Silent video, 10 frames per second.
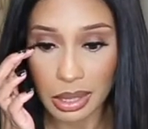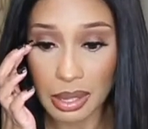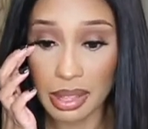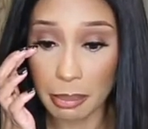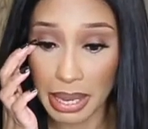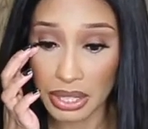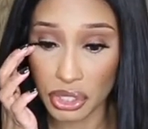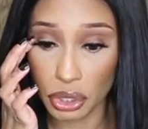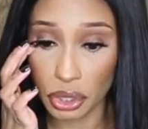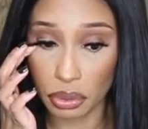the
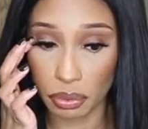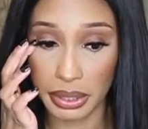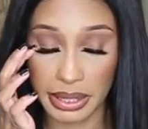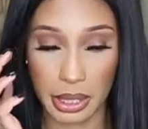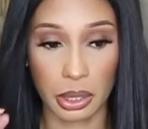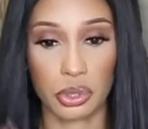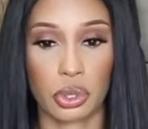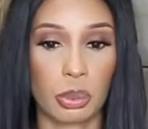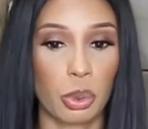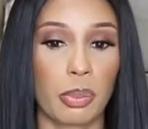major retailers
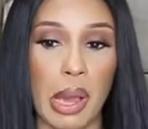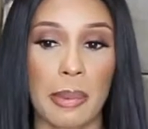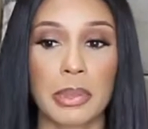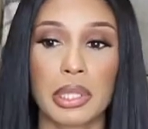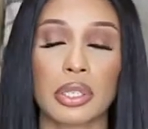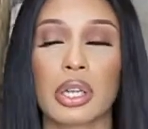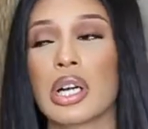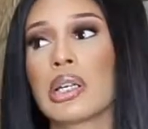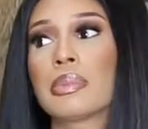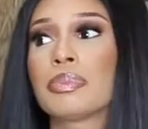or the more popular
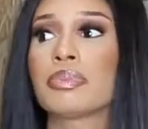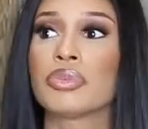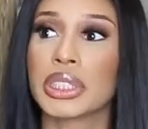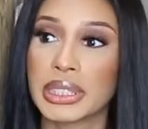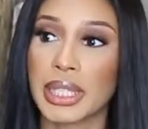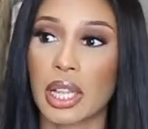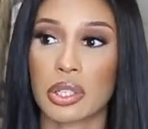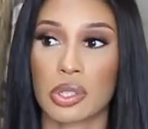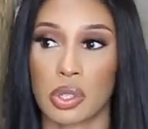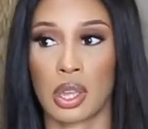
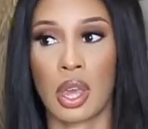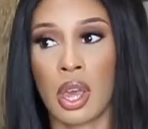retailers,